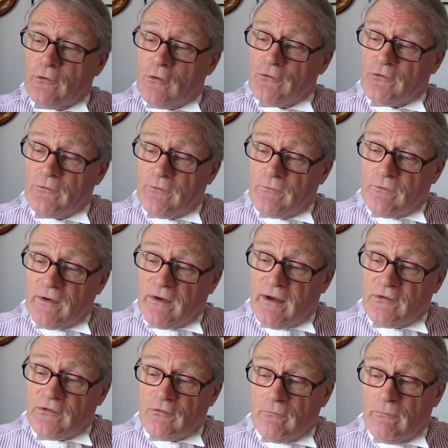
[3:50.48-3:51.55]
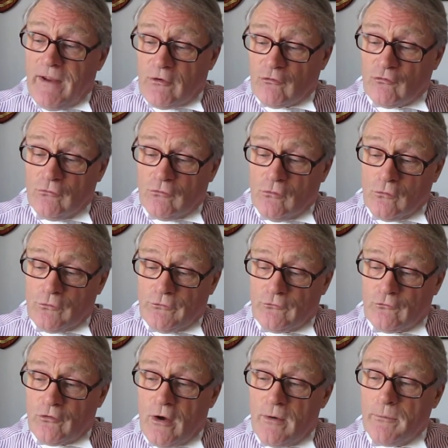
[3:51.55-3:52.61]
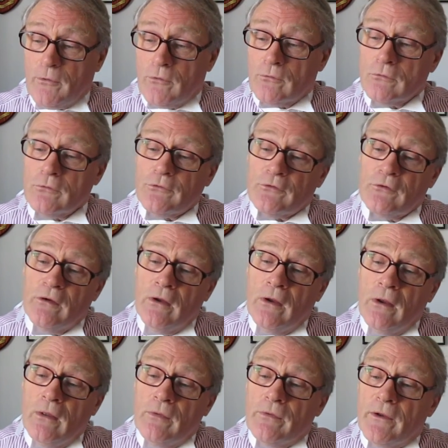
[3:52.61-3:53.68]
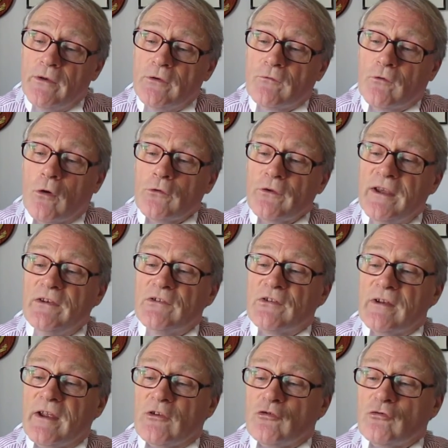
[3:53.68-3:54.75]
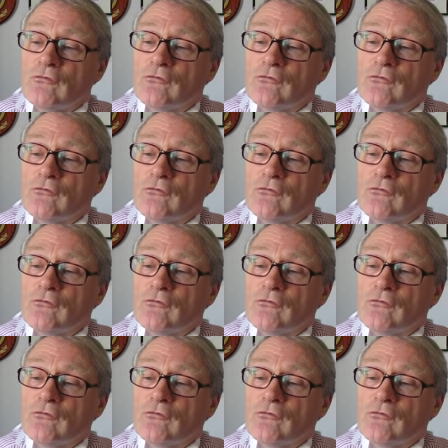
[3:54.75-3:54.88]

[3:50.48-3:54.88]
lots of different cases of national courts and tribunals. Then you've got international